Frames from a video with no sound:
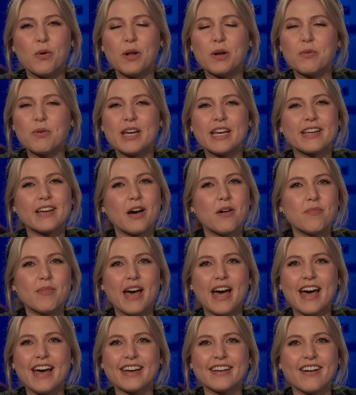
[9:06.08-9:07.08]
when we come
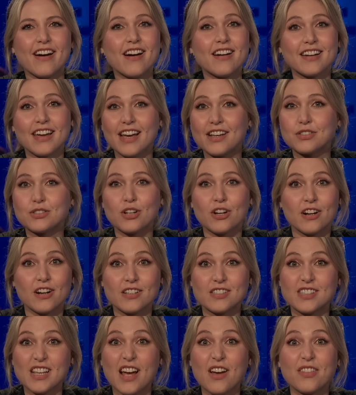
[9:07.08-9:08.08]
back, our guests are
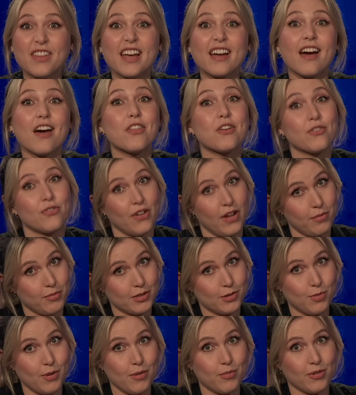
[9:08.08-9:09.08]
gonna sound like other
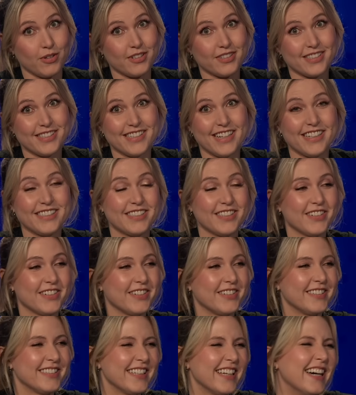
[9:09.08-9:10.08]
famous people. Stay
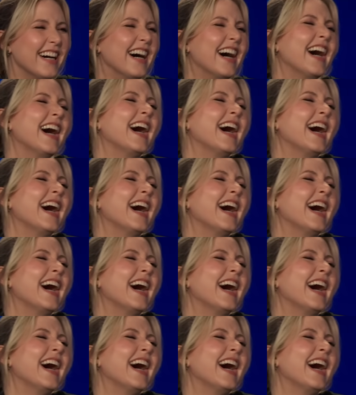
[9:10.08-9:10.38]
tuned.